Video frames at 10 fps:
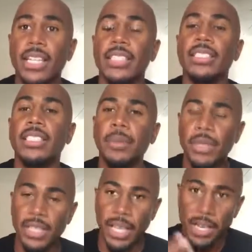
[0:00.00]

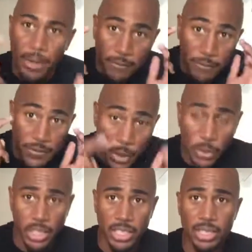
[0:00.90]
stimulate and
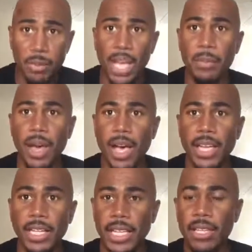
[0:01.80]
focus my
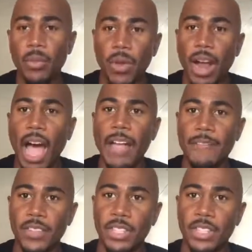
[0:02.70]
mind in where I feel